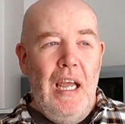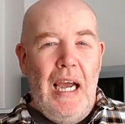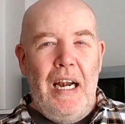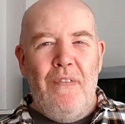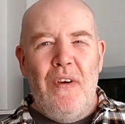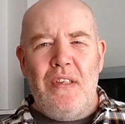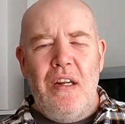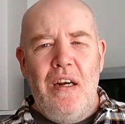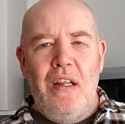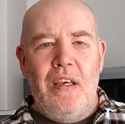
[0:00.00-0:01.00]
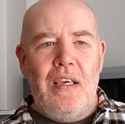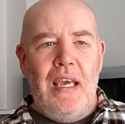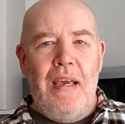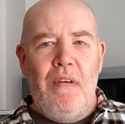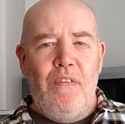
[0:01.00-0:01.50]
And it feels a lot
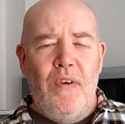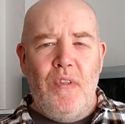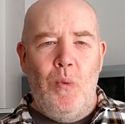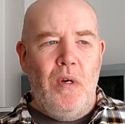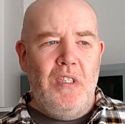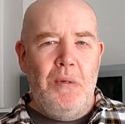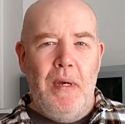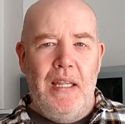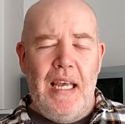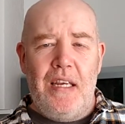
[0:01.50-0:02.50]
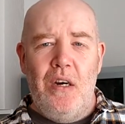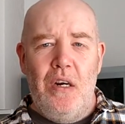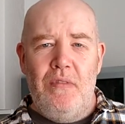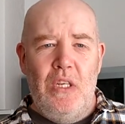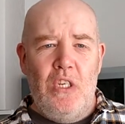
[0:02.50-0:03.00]
like Area 51 to me in that
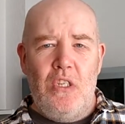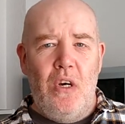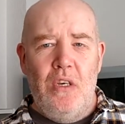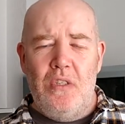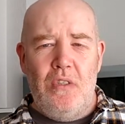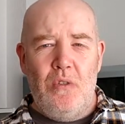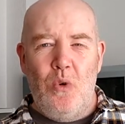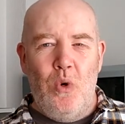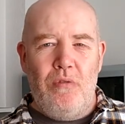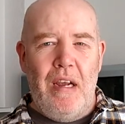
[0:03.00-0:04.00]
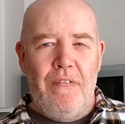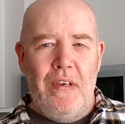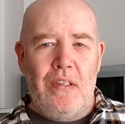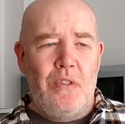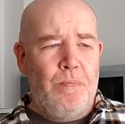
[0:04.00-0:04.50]
kind of digitized sort of
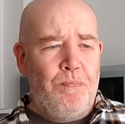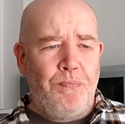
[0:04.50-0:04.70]
graphics.